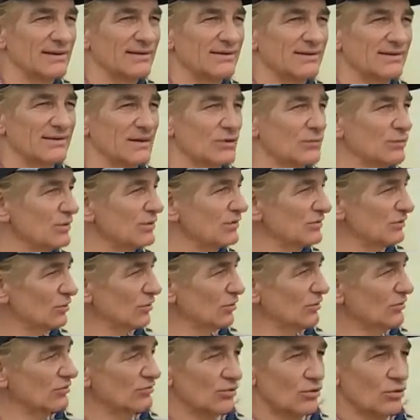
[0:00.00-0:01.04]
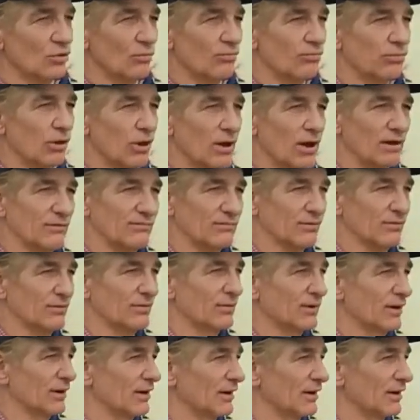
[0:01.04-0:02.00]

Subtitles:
and seek. We used to use the whole block for